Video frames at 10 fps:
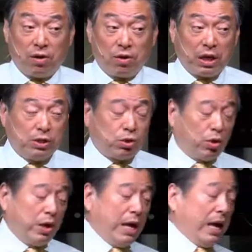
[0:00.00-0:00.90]
Okay?
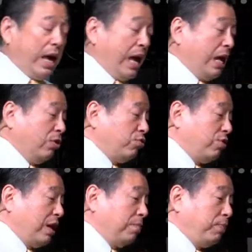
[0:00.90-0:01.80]
So, Andrew
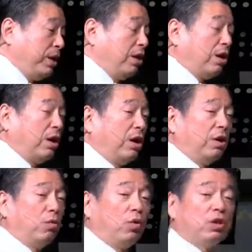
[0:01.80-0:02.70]
and Peter
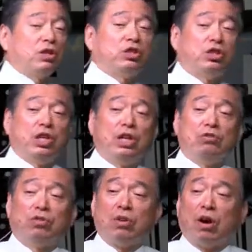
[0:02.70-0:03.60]
were the
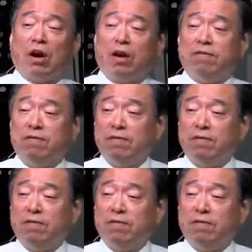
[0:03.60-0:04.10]
children of.